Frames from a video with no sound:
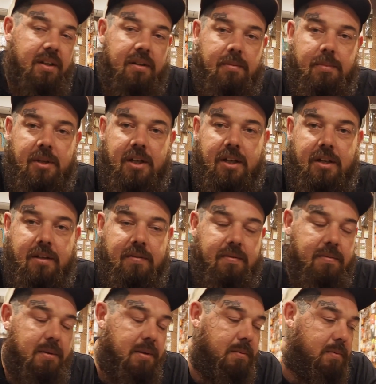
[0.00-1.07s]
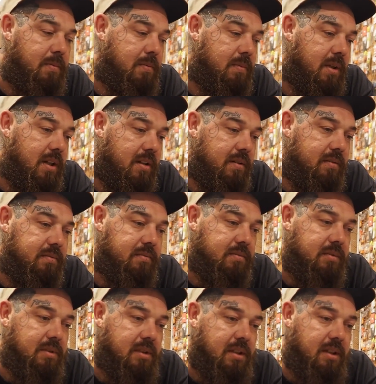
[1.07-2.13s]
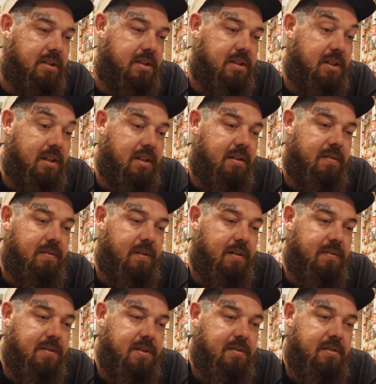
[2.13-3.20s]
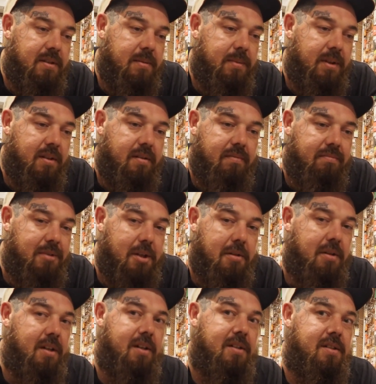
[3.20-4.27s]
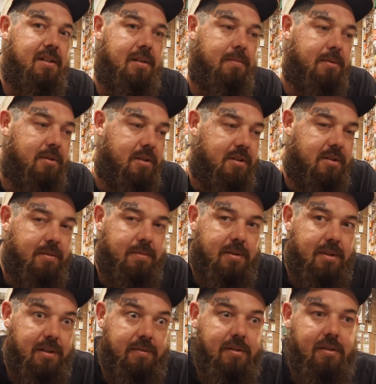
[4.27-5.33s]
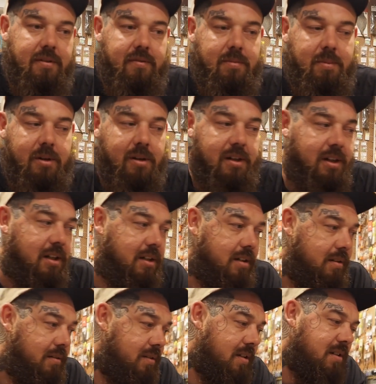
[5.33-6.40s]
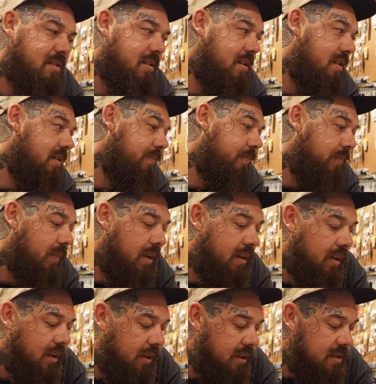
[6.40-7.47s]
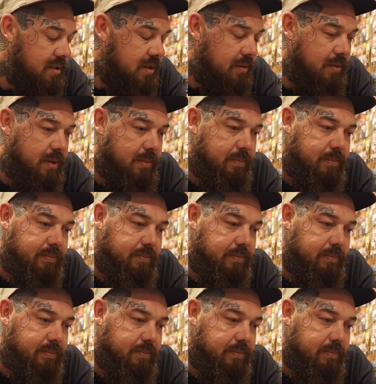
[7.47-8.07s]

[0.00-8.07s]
be handy for people that just getting into fly fishing or something and don't know how to set up a dry dropper, never heard of a poly leader, things like that. So